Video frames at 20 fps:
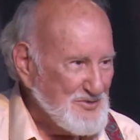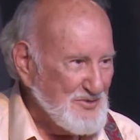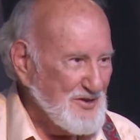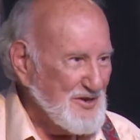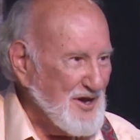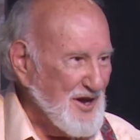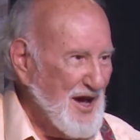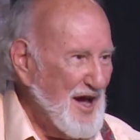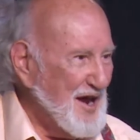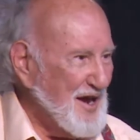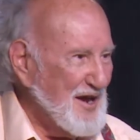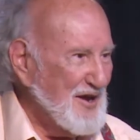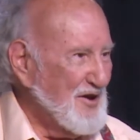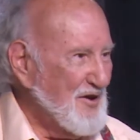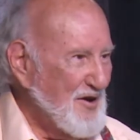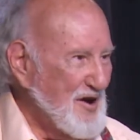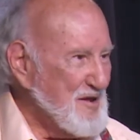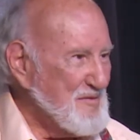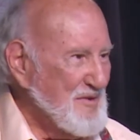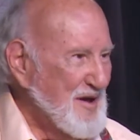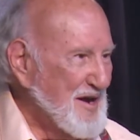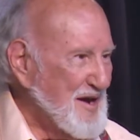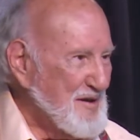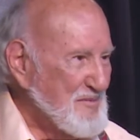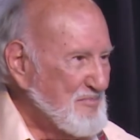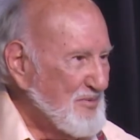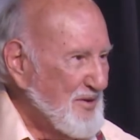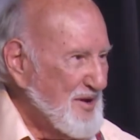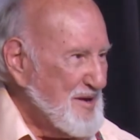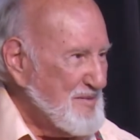Well, God had already made
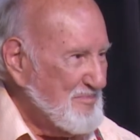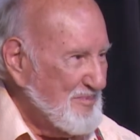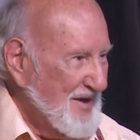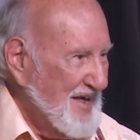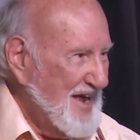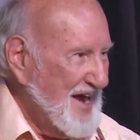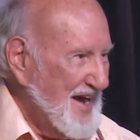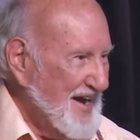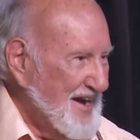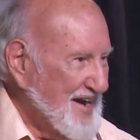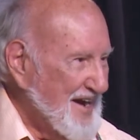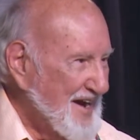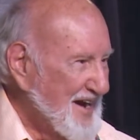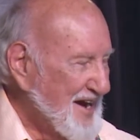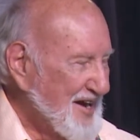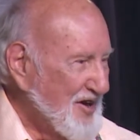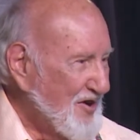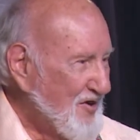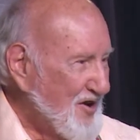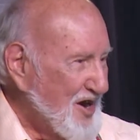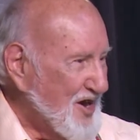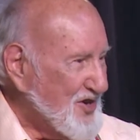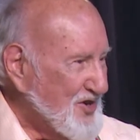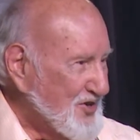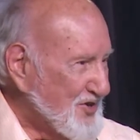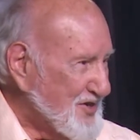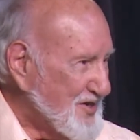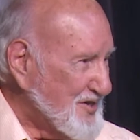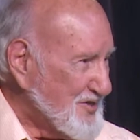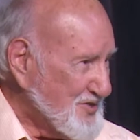it pretty plain, and he'd already
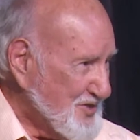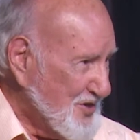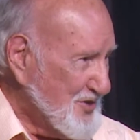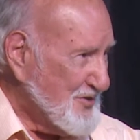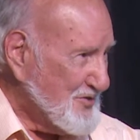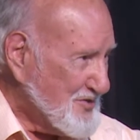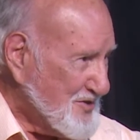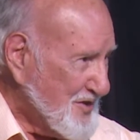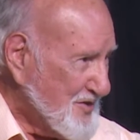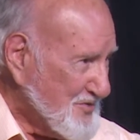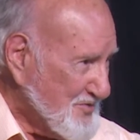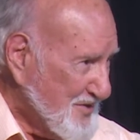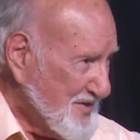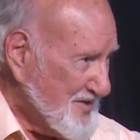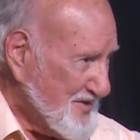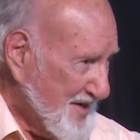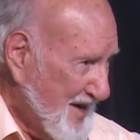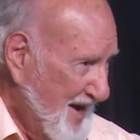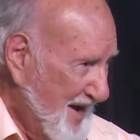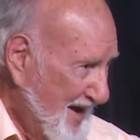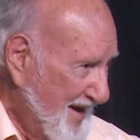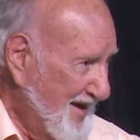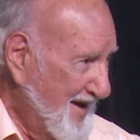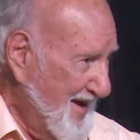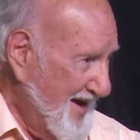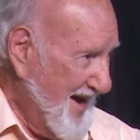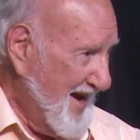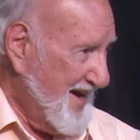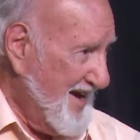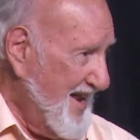cooked his goose, as we say,
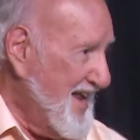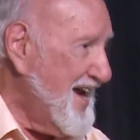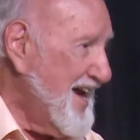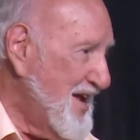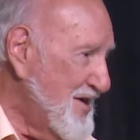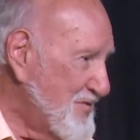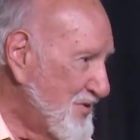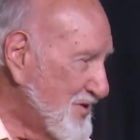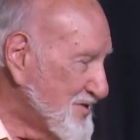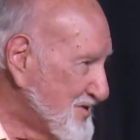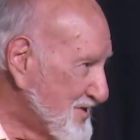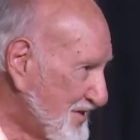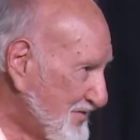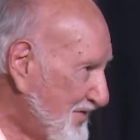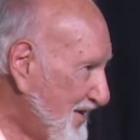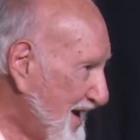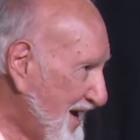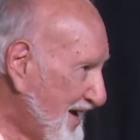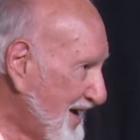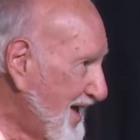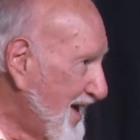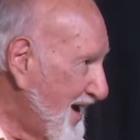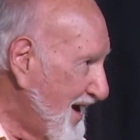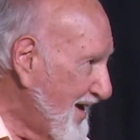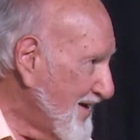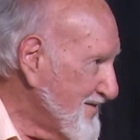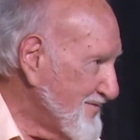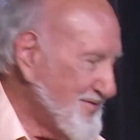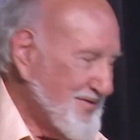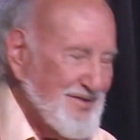and then he wants to find
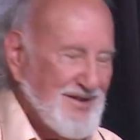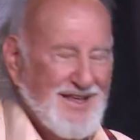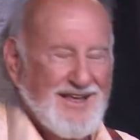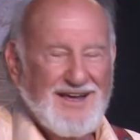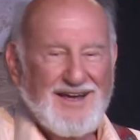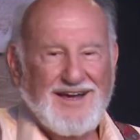out.